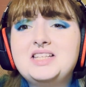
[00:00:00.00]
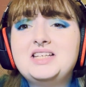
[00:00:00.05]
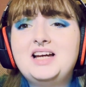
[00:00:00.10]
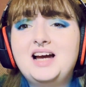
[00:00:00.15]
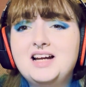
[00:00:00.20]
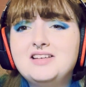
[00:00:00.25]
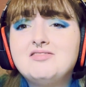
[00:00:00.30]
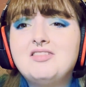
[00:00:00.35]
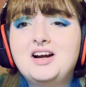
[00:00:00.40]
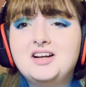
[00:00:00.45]

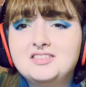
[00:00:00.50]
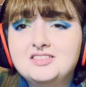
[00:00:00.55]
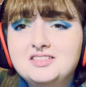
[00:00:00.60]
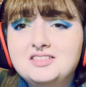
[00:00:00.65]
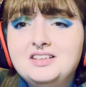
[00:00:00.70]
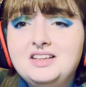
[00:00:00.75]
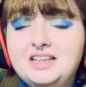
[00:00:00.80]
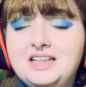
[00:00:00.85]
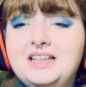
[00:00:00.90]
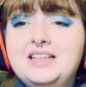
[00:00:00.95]
I'd rather
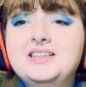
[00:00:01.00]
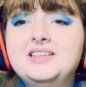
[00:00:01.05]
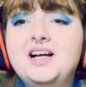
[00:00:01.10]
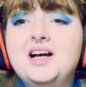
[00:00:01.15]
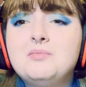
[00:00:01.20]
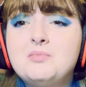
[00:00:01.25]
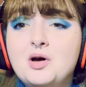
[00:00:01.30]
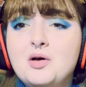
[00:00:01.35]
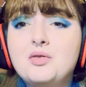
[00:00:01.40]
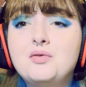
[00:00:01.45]
eat a
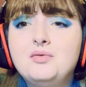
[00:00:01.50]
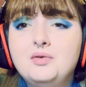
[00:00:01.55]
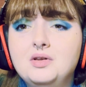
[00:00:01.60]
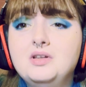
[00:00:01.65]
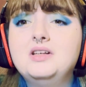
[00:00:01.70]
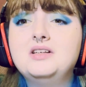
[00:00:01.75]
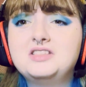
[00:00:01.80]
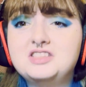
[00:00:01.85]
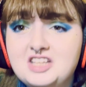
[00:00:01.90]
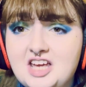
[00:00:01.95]
mouthful of
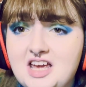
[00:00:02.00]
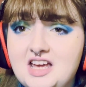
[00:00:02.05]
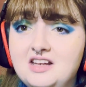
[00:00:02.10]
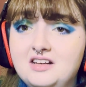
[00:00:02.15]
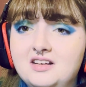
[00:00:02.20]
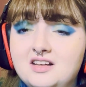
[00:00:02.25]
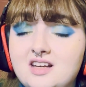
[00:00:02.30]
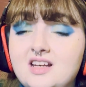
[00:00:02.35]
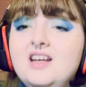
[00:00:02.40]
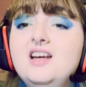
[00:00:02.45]
sand
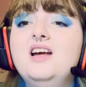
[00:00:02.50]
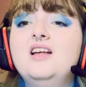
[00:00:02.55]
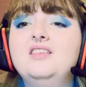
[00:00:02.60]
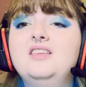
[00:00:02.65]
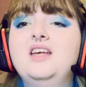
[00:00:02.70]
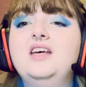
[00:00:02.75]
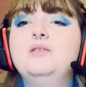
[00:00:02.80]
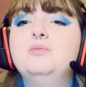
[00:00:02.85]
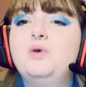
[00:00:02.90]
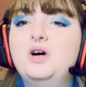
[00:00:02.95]

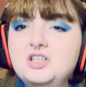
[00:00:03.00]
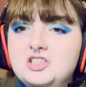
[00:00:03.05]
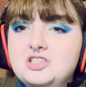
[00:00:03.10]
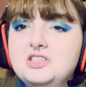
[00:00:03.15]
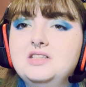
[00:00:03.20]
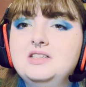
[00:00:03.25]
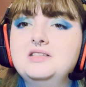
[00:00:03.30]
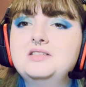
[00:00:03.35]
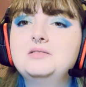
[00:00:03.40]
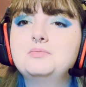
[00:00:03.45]
than watch
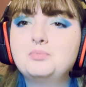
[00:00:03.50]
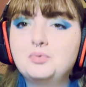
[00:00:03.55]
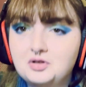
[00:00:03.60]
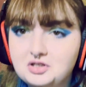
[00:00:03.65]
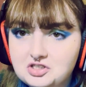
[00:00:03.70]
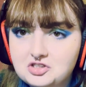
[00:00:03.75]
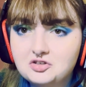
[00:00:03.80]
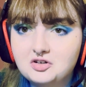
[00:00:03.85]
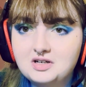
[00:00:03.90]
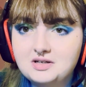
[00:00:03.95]
his
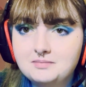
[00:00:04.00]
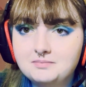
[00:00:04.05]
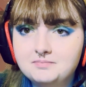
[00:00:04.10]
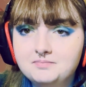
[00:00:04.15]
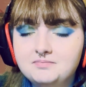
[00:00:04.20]
pre-stream.